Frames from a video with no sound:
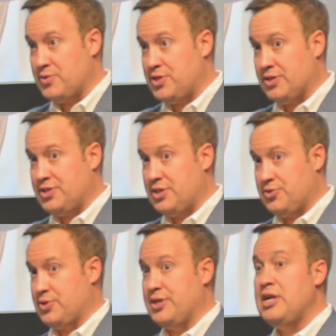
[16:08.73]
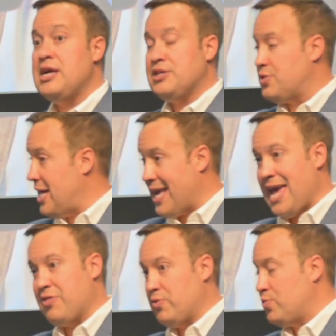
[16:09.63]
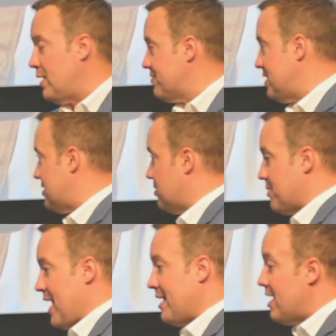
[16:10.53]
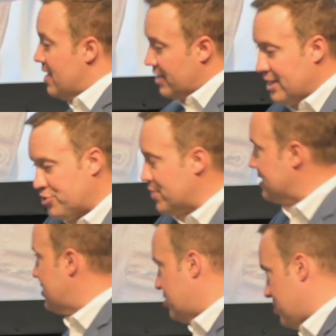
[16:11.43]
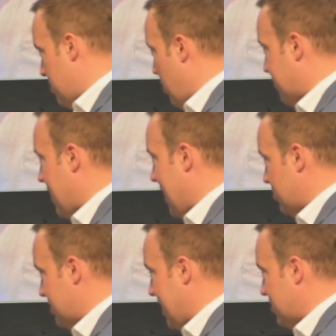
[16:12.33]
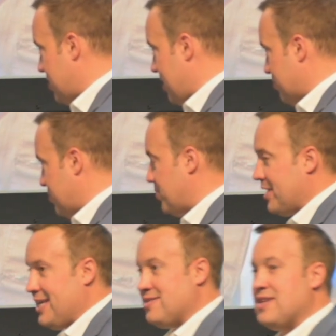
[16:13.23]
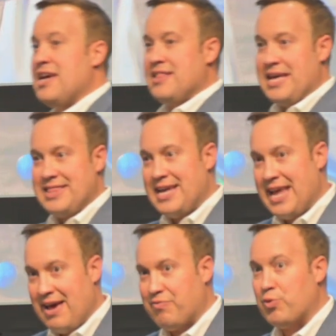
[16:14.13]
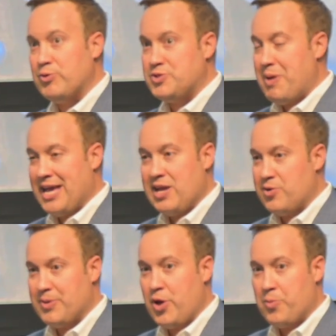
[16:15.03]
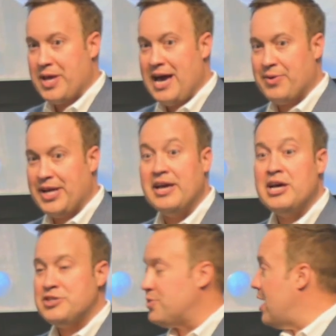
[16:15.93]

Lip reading: those young children so that K through 12 system then can transition them off to higher education opportunities that then have roots back here in Macomb County, so